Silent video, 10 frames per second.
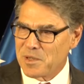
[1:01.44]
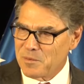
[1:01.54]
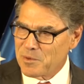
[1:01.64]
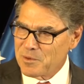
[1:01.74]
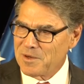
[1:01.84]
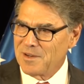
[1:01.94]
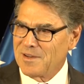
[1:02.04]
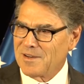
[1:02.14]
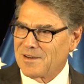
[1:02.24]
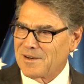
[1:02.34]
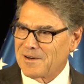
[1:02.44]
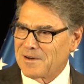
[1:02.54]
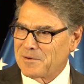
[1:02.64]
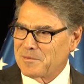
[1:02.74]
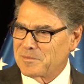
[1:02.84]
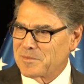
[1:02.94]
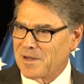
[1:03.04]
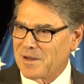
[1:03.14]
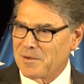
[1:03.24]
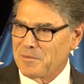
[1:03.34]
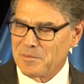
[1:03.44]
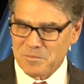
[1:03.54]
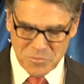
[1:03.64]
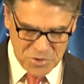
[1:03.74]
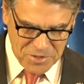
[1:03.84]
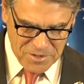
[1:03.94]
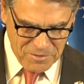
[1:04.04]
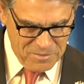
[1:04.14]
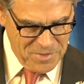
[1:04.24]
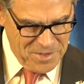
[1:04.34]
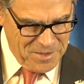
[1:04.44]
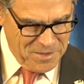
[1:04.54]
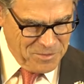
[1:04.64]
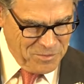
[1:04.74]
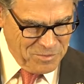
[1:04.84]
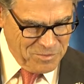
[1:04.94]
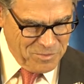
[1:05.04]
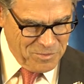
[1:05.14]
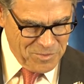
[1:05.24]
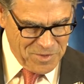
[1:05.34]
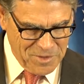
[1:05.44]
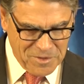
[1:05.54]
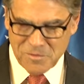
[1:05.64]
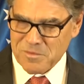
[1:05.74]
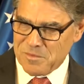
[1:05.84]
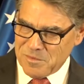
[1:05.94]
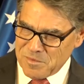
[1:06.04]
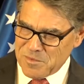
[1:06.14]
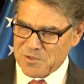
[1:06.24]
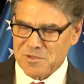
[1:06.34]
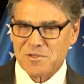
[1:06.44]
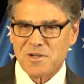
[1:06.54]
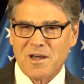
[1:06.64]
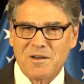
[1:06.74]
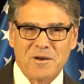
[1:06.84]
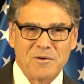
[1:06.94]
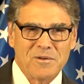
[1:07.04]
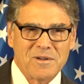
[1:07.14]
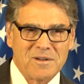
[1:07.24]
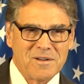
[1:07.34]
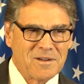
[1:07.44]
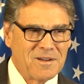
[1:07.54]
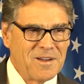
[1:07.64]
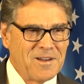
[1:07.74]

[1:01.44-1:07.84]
people. Um, I share, in a, just a side note, that